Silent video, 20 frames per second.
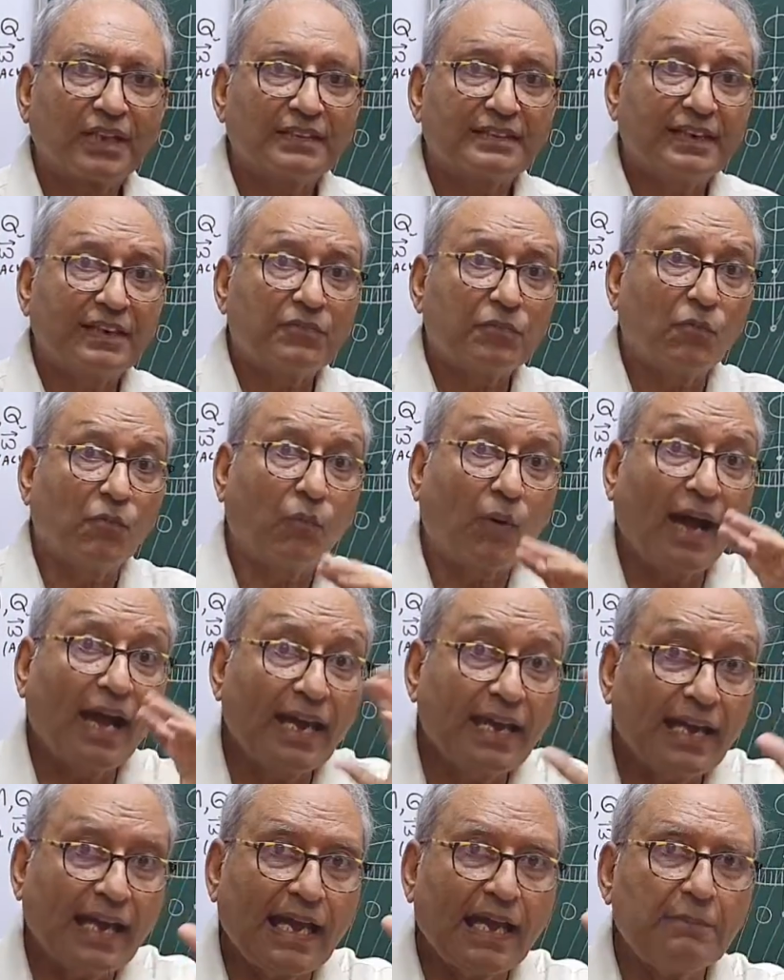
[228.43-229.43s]
that
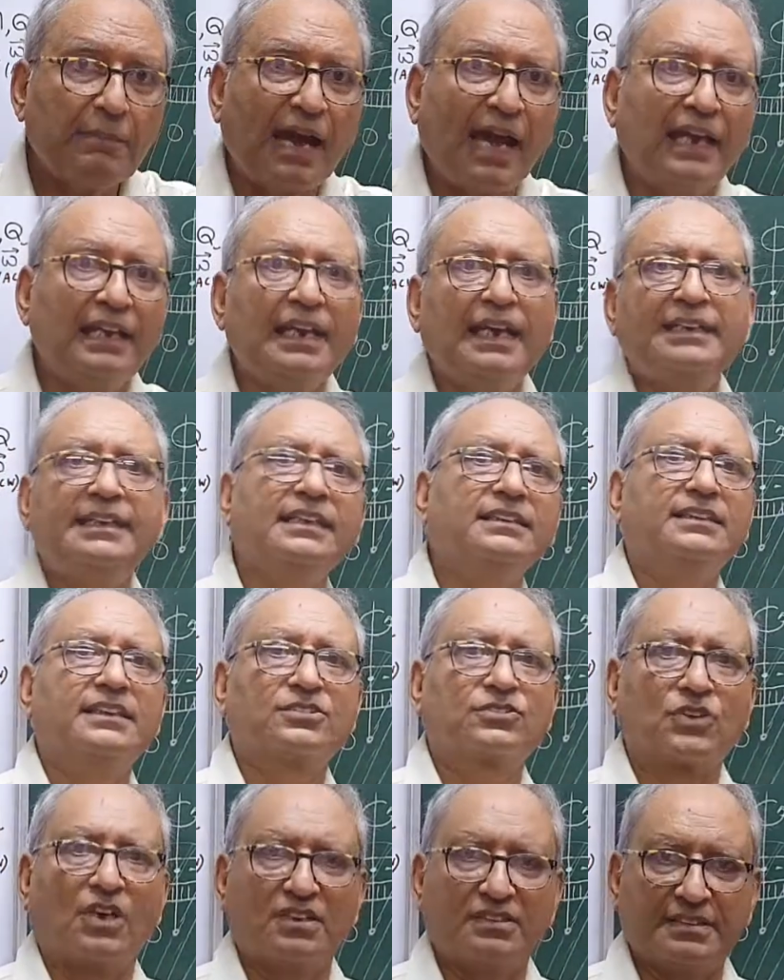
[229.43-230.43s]
why I am highlighting
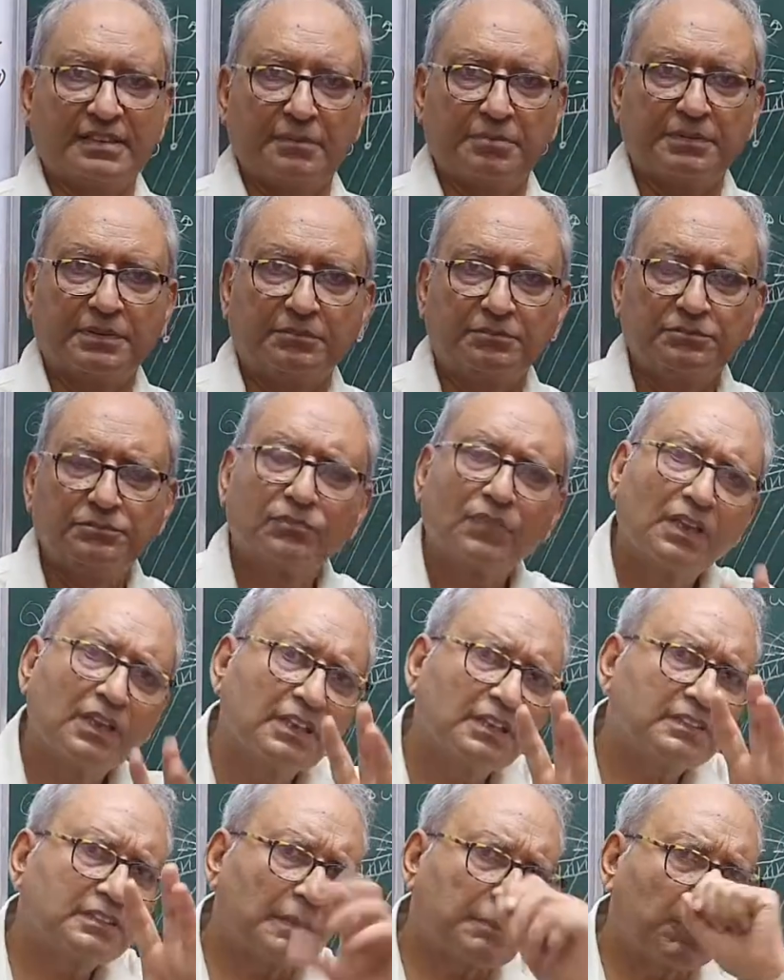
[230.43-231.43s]
this concept.
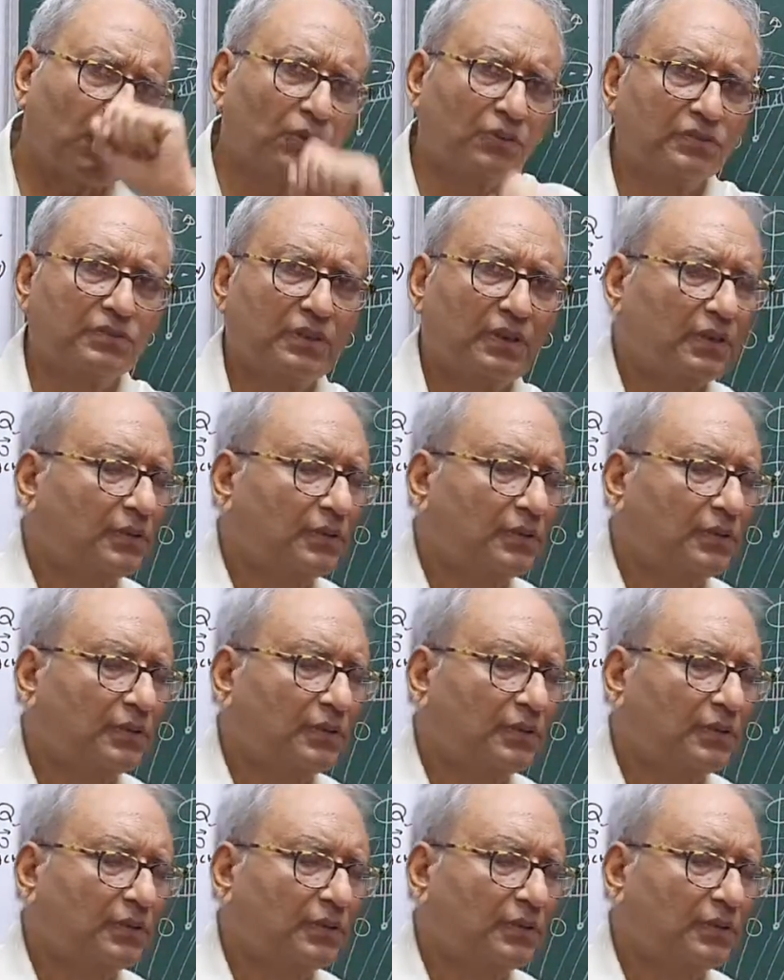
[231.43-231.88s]
Suppose